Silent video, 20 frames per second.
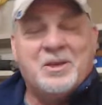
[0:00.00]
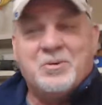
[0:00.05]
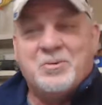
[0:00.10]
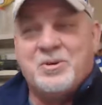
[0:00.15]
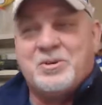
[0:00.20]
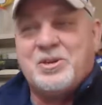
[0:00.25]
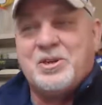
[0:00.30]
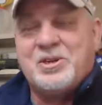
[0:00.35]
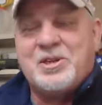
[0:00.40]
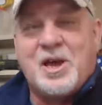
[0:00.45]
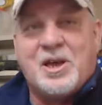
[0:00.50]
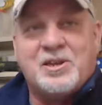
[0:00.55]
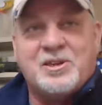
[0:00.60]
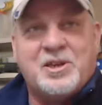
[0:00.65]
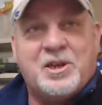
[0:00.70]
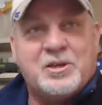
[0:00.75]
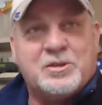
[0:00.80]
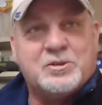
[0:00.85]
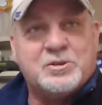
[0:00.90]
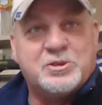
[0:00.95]
We could call it
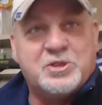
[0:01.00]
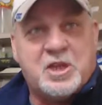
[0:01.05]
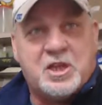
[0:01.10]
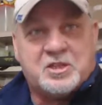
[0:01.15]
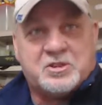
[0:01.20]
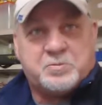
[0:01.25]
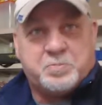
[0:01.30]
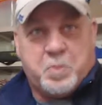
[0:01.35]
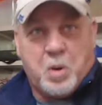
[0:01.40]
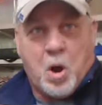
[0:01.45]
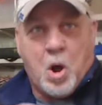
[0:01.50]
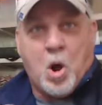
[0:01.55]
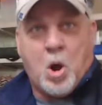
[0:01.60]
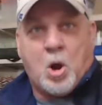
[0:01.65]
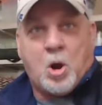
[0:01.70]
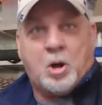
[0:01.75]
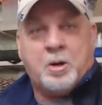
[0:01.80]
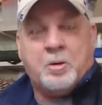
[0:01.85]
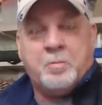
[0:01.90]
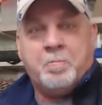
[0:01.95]
Uncle Jed's
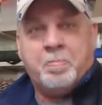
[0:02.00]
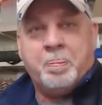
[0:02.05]
bar,